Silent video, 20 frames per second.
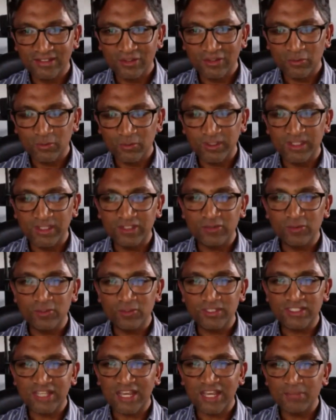when it
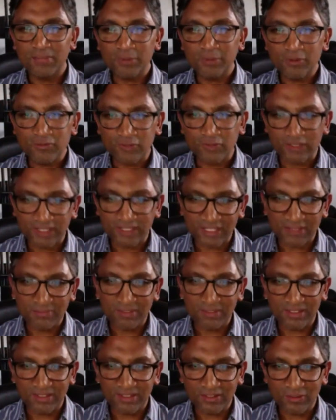causes
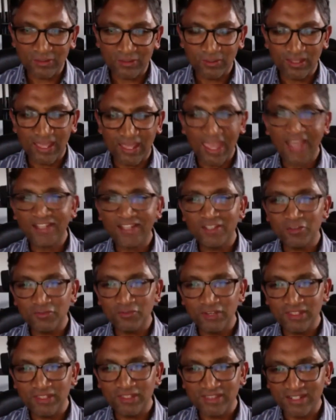hypovolemia, will
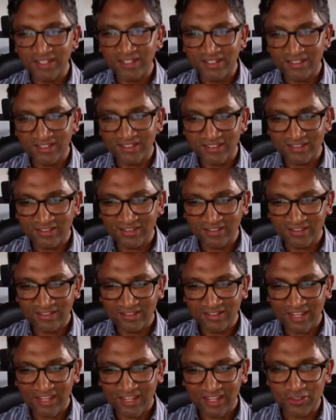activate the
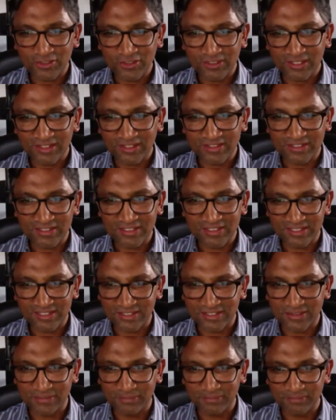renin-angiotensin
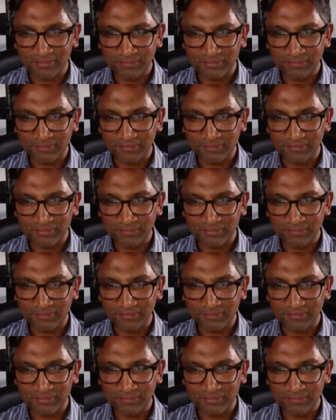system,